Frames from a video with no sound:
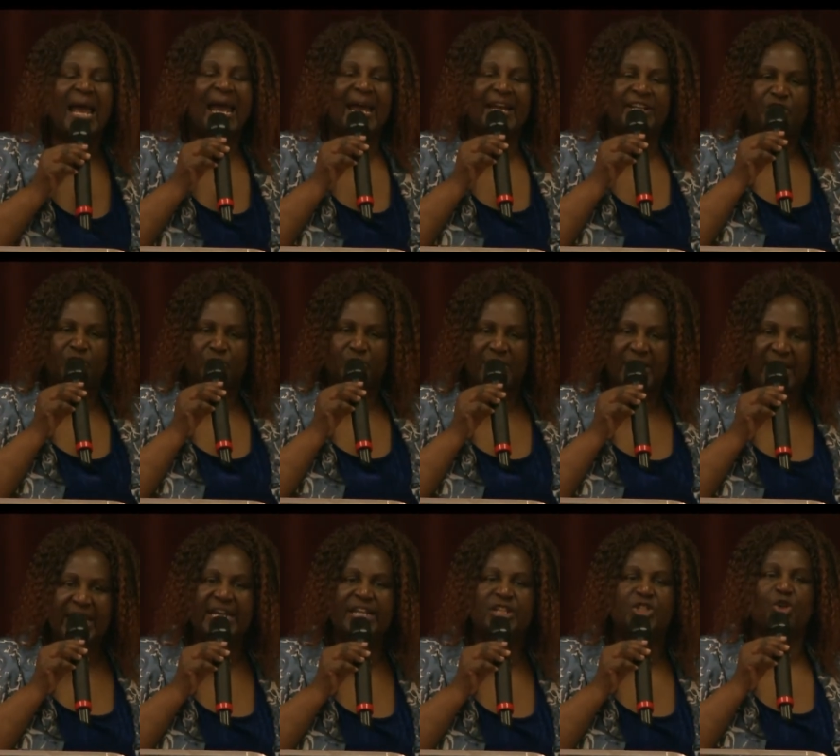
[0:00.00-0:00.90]
And you
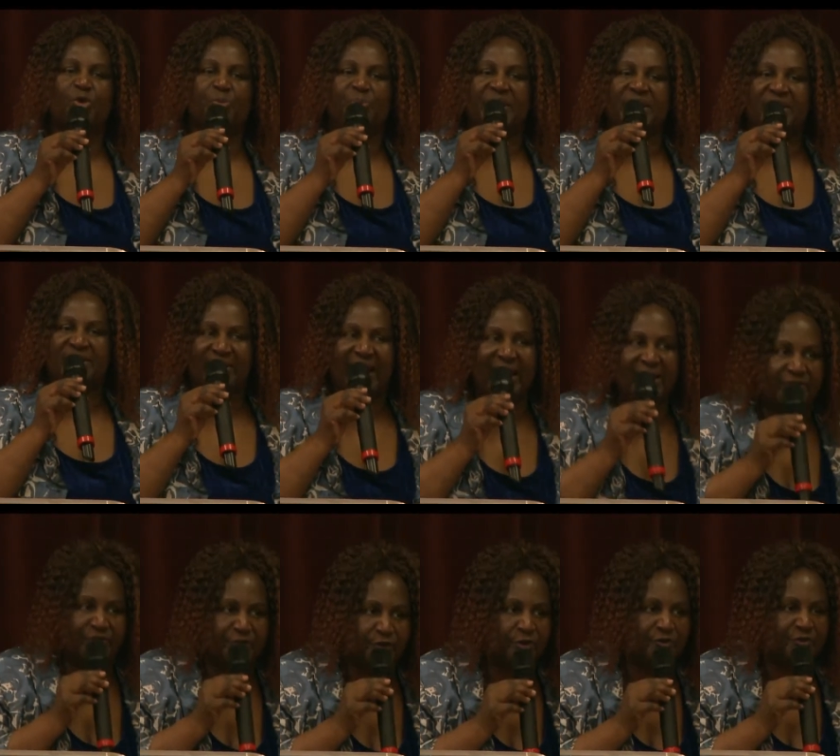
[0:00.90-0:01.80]
need to be
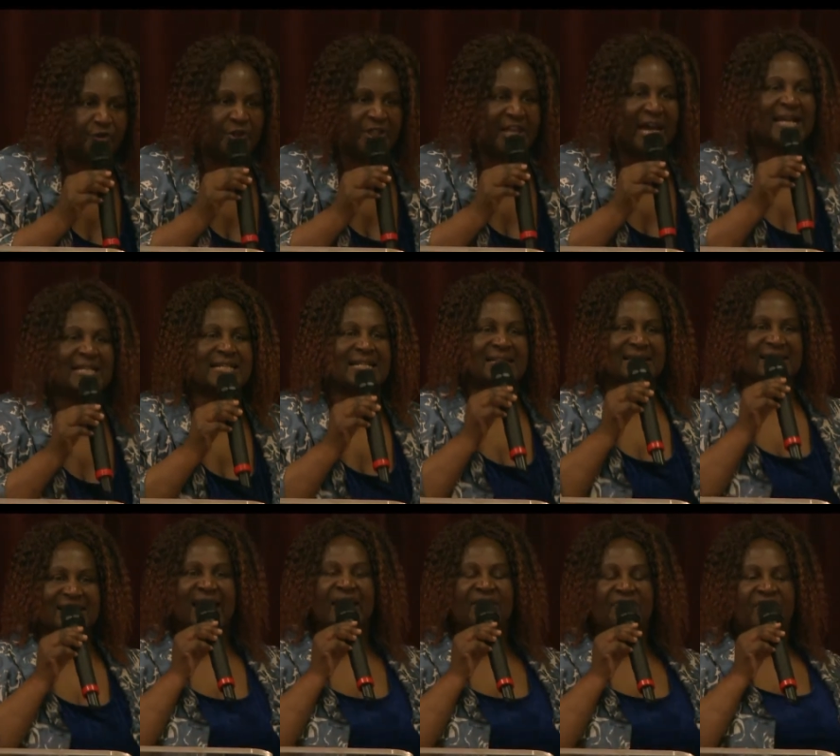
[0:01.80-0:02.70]
grateful for that and
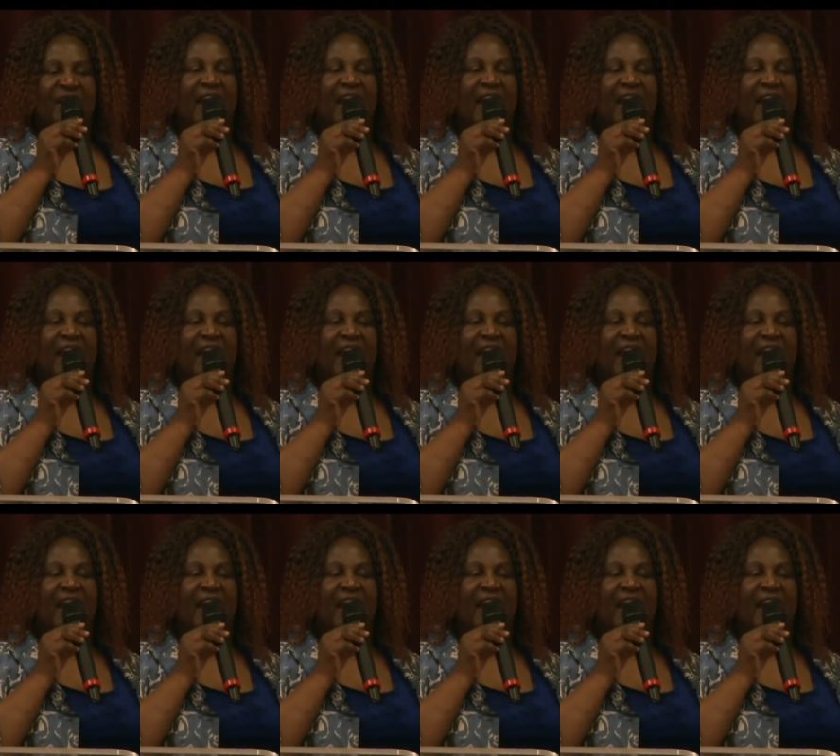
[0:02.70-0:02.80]
say,